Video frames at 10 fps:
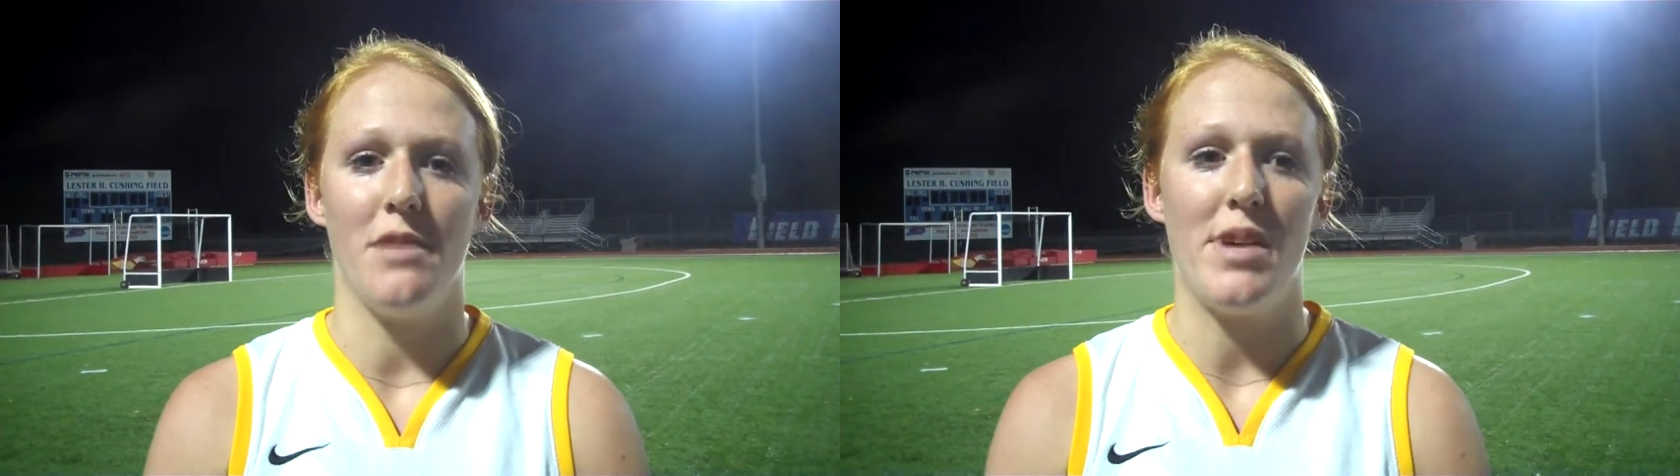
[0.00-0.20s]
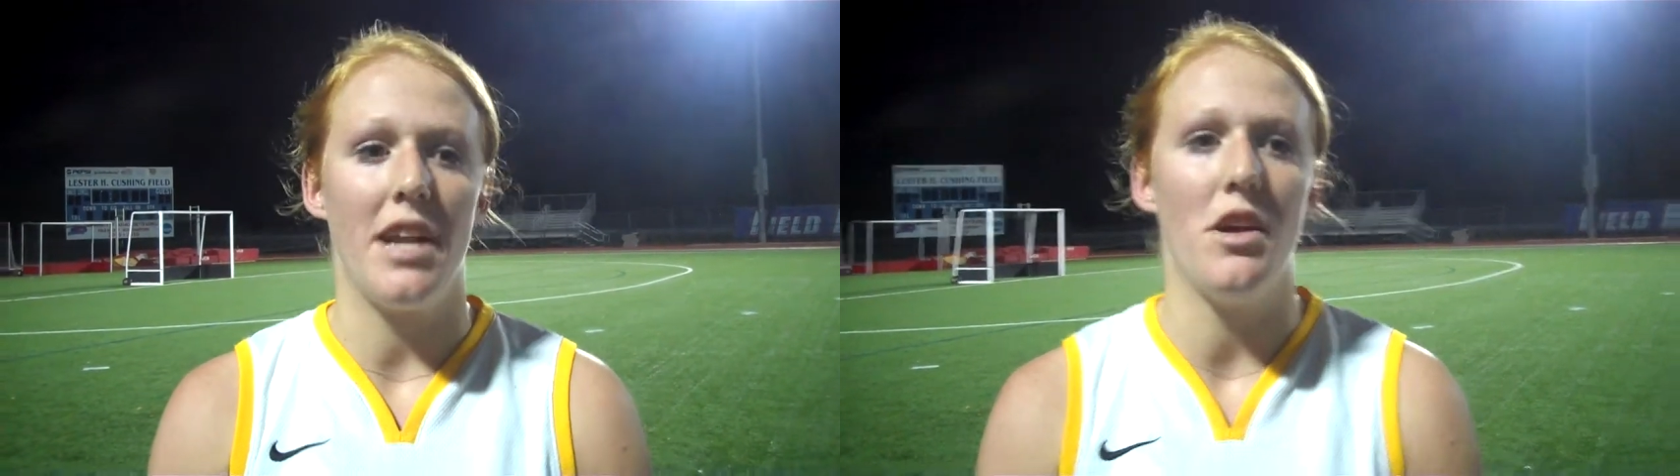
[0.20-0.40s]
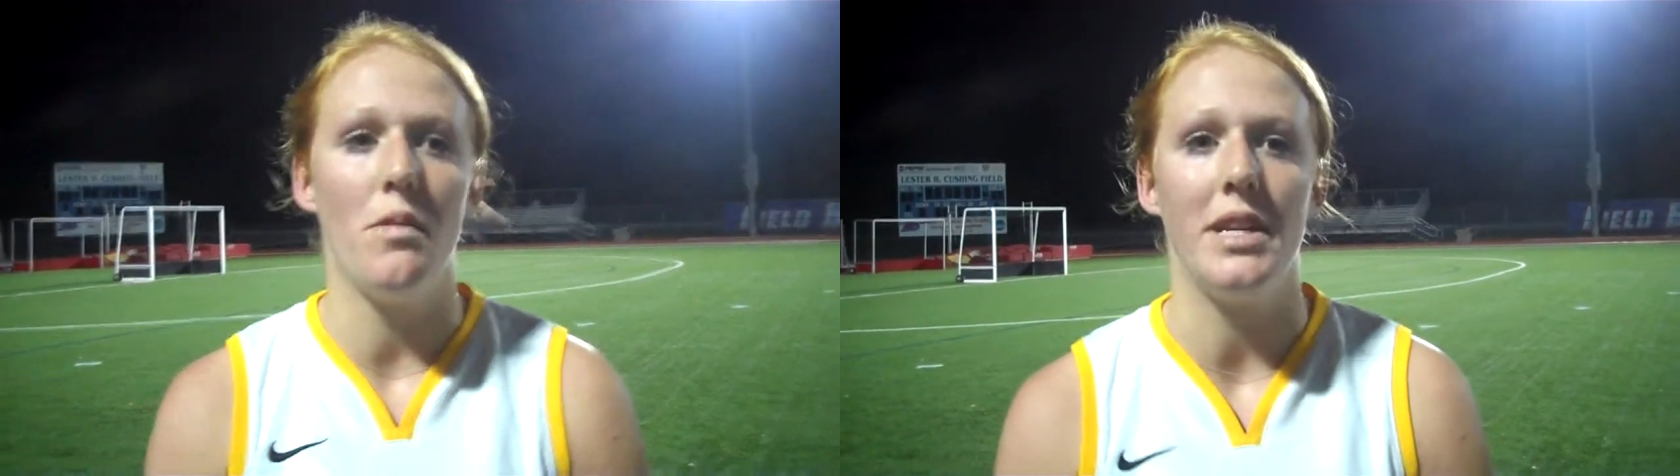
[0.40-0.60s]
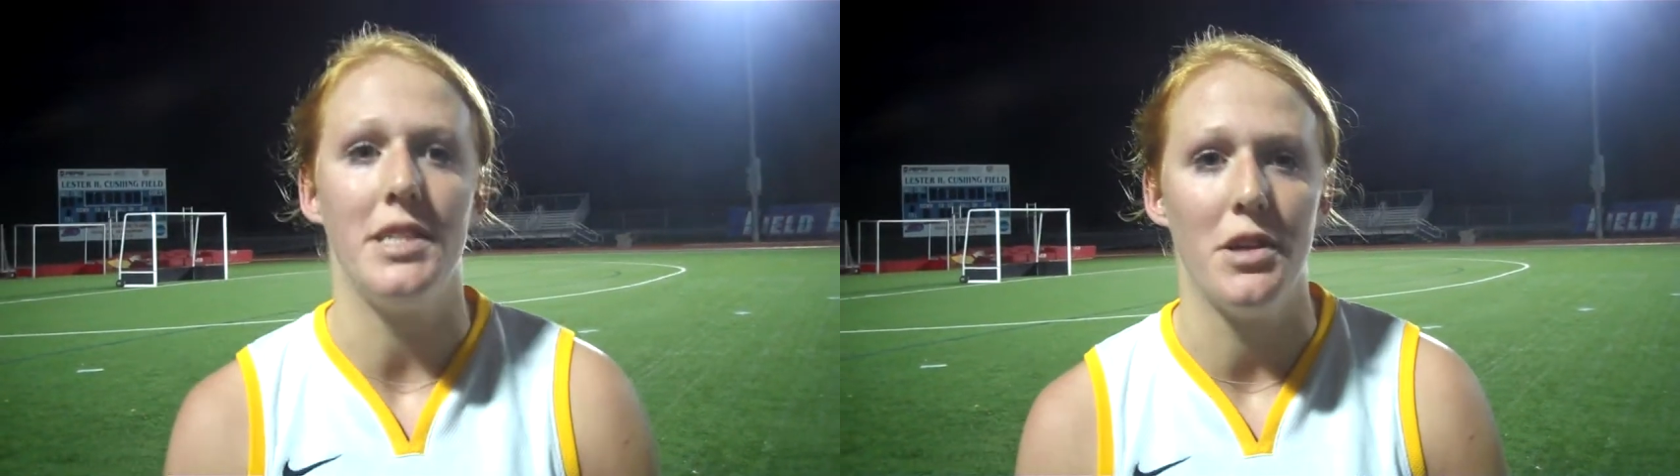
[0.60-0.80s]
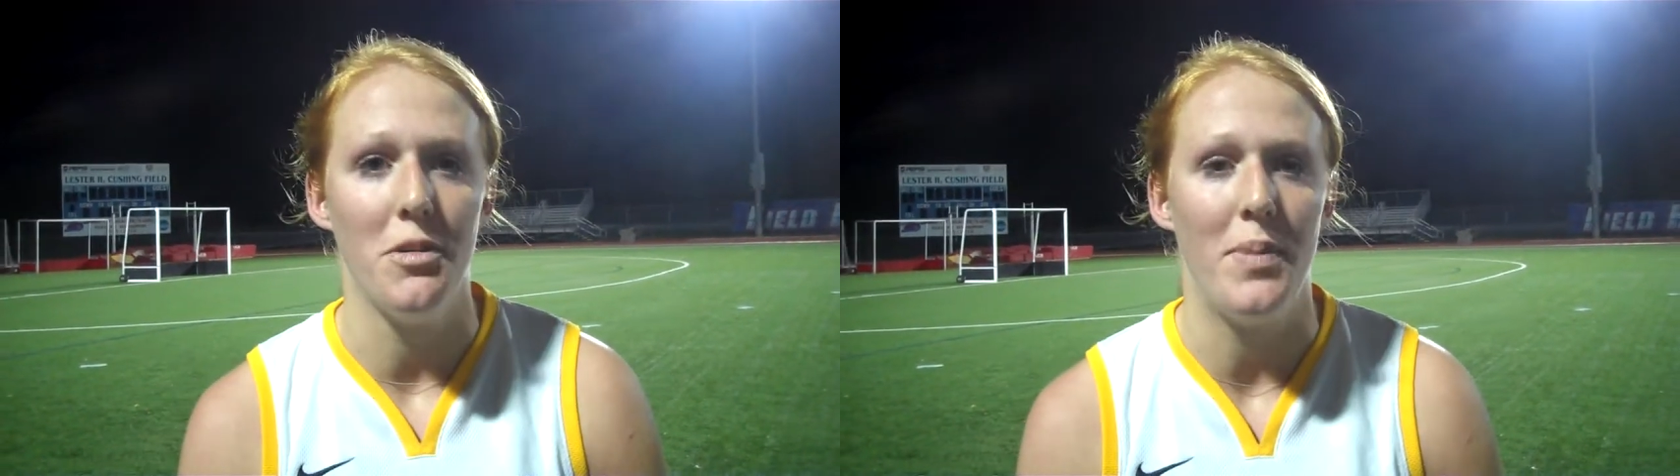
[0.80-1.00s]
I mean, I know we
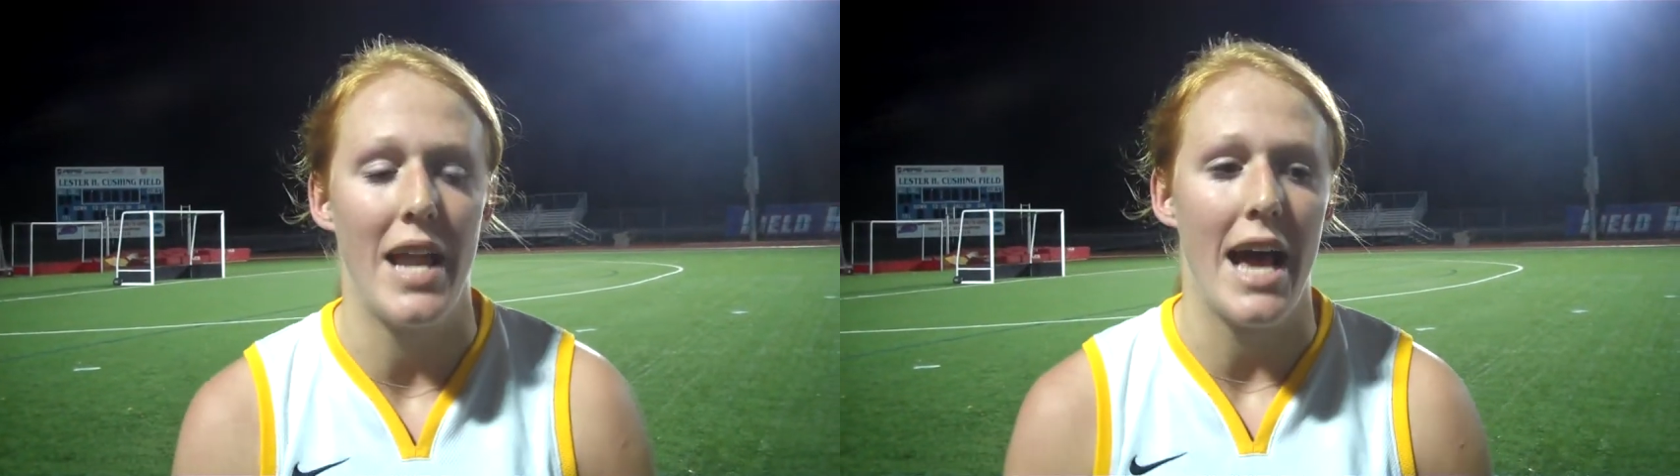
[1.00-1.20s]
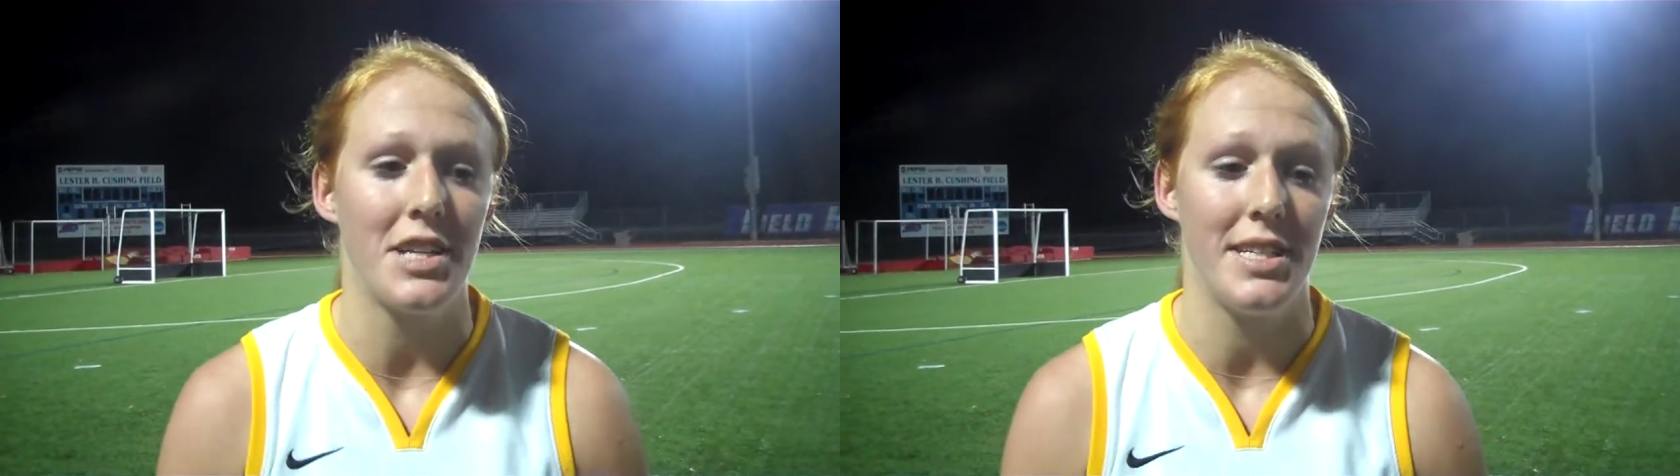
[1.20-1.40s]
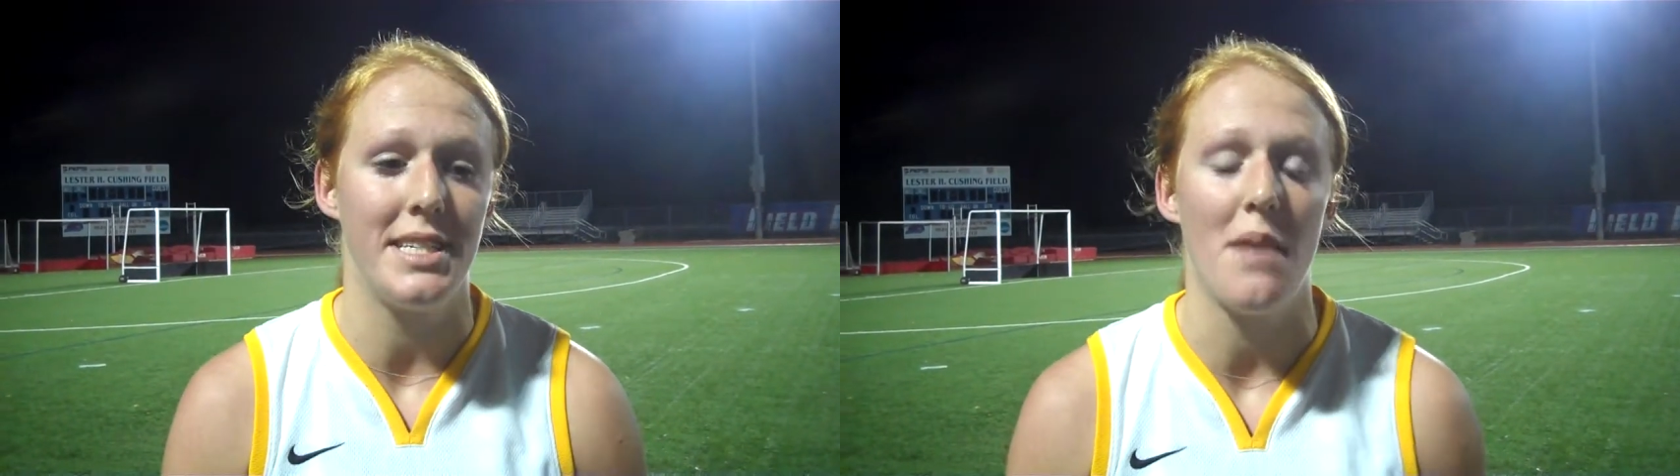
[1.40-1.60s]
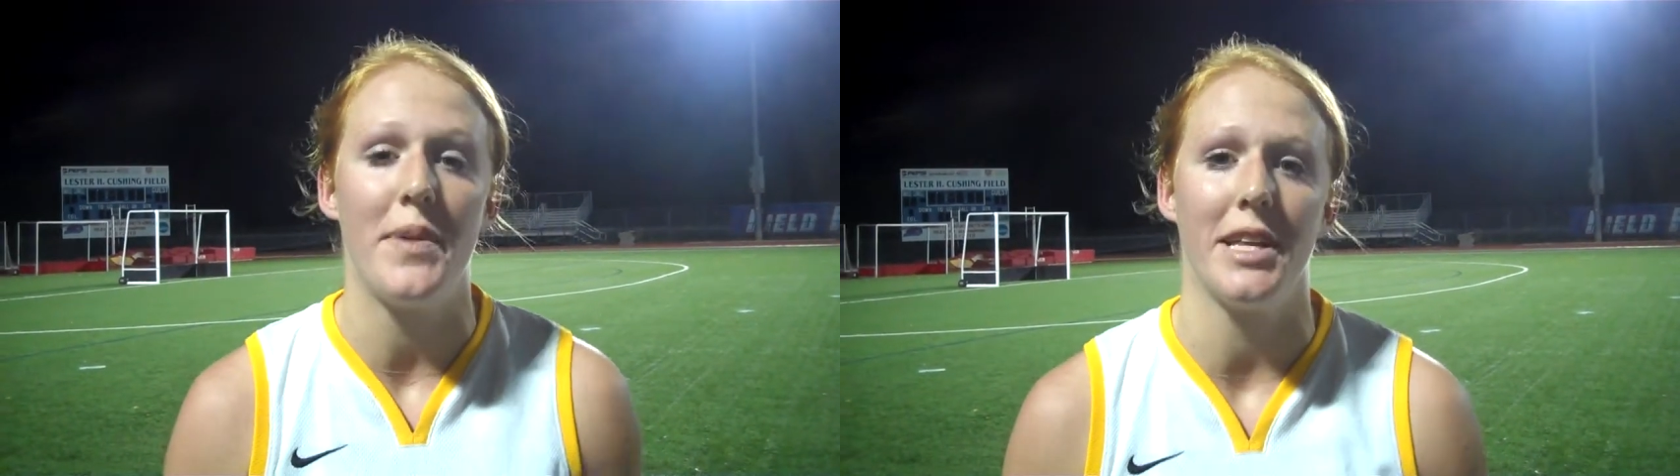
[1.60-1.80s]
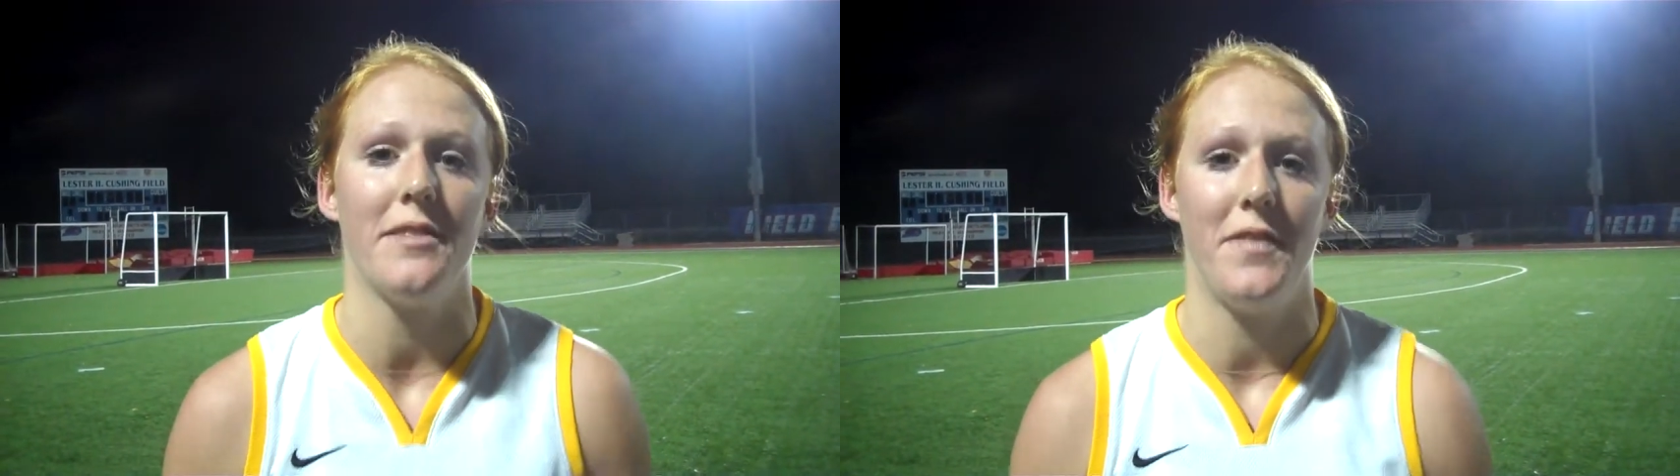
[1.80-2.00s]
do, but actually
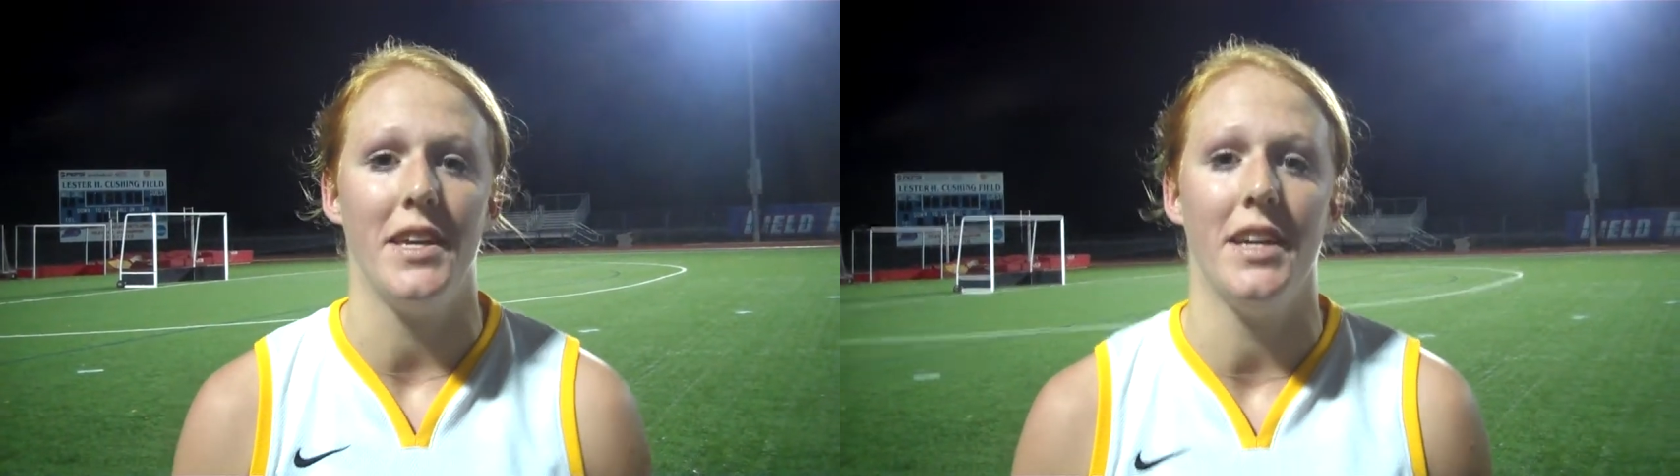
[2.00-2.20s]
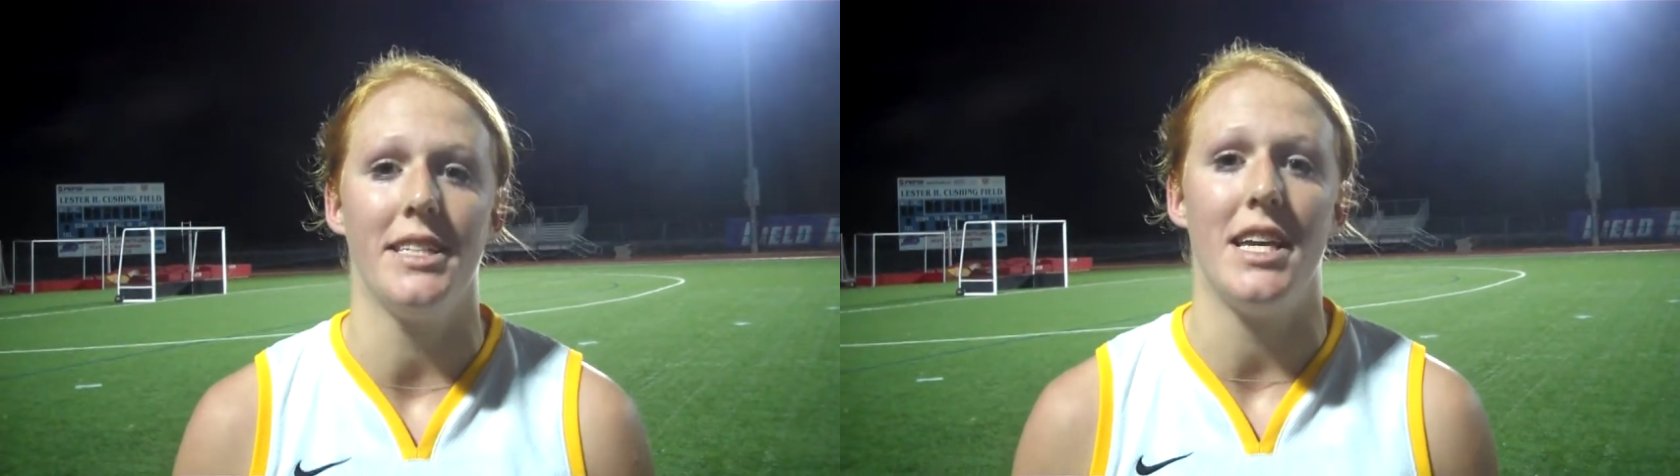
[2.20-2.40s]
stepping on the field